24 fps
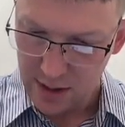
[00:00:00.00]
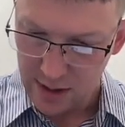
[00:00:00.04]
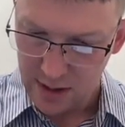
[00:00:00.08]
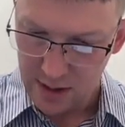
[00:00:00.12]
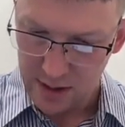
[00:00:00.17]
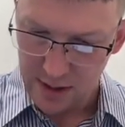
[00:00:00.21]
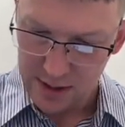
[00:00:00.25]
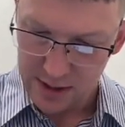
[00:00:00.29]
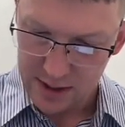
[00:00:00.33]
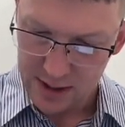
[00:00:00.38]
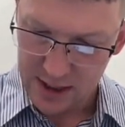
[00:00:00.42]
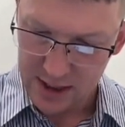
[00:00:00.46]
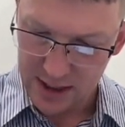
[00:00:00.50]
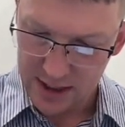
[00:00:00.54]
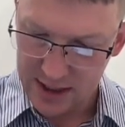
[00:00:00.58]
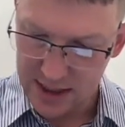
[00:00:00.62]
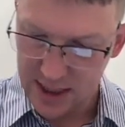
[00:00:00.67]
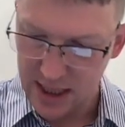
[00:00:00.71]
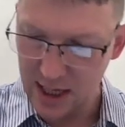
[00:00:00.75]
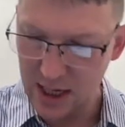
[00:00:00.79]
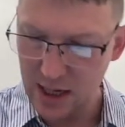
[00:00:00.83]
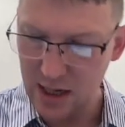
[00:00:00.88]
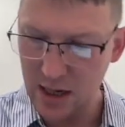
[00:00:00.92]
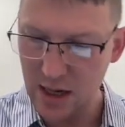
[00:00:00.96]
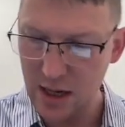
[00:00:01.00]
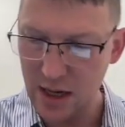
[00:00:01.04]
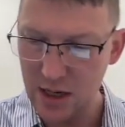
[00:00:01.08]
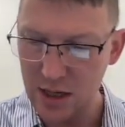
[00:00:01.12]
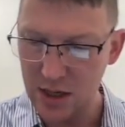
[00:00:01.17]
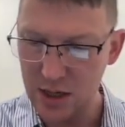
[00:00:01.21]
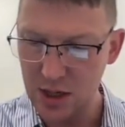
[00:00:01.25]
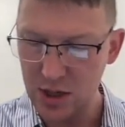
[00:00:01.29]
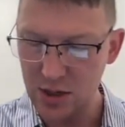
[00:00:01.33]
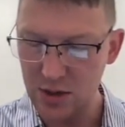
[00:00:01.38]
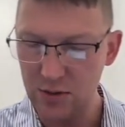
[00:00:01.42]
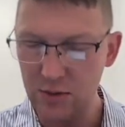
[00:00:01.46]
16
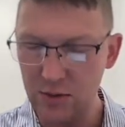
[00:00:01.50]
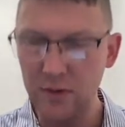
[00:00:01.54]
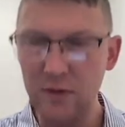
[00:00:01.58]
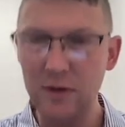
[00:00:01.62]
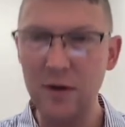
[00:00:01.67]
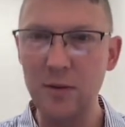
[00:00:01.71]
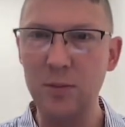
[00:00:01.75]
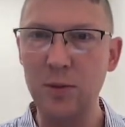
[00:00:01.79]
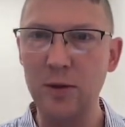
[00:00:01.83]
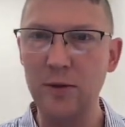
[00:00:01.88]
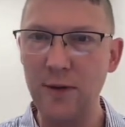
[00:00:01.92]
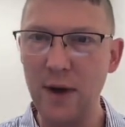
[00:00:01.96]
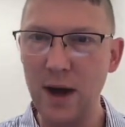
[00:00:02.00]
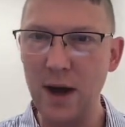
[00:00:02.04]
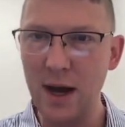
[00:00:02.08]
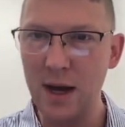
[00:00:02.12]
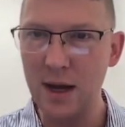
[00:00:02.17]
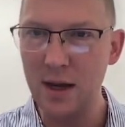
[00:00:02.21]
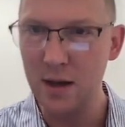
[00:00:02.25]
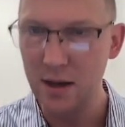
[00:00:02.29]
and 2 simplify